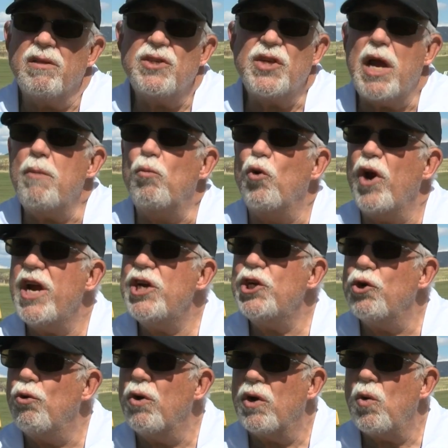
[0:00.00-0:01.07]
student
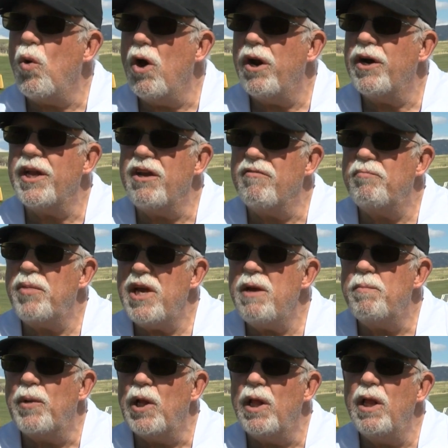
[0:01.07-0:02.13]
athletes, as well as being a
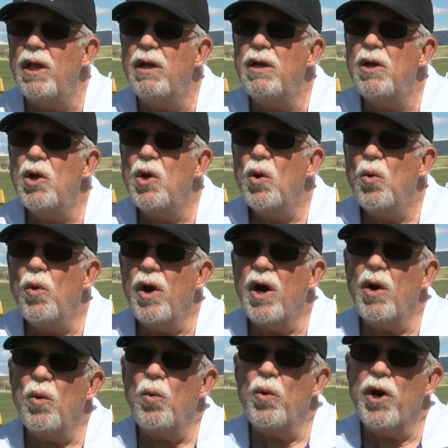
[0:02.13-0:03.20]
mentor to student
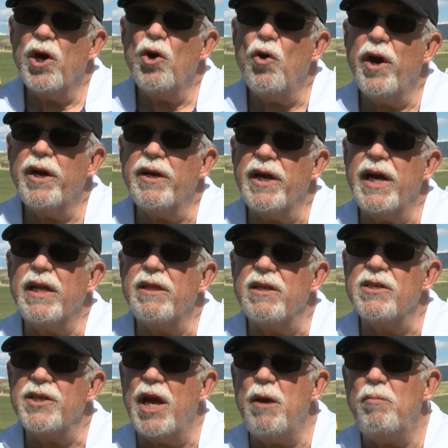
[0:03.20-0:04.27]
athletes as the White
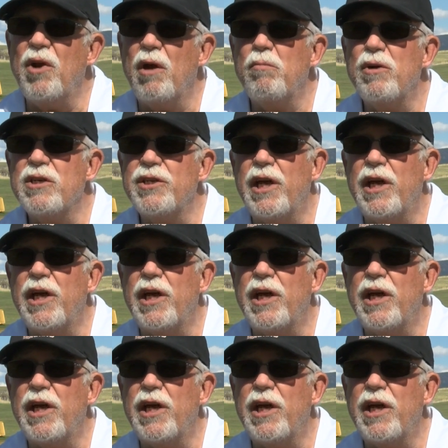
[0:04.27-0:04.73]
Sulphur Springs golf